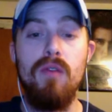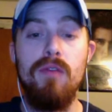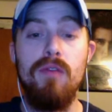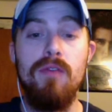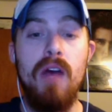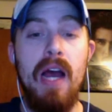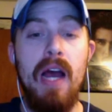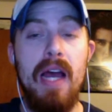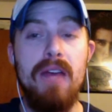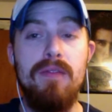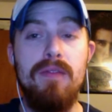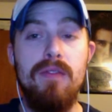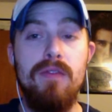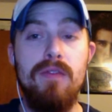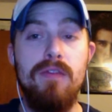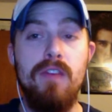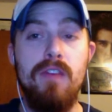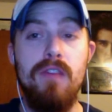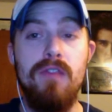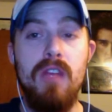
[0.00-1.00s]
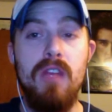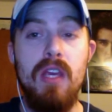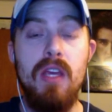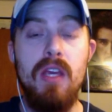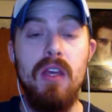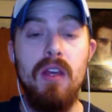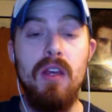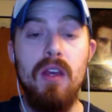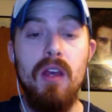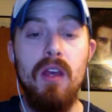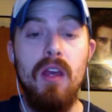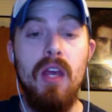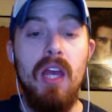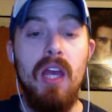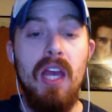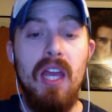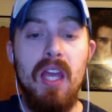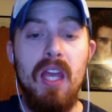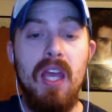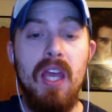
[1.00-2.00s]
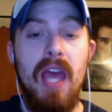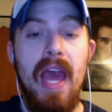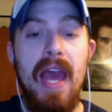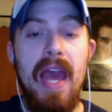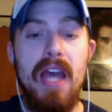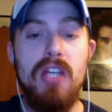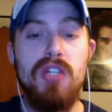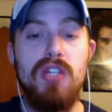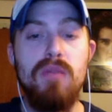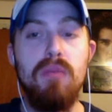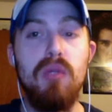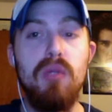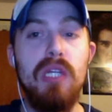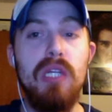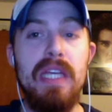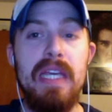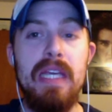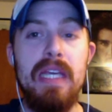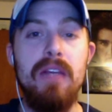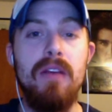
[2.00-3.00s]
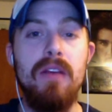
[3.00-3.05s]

550, CacheBleed.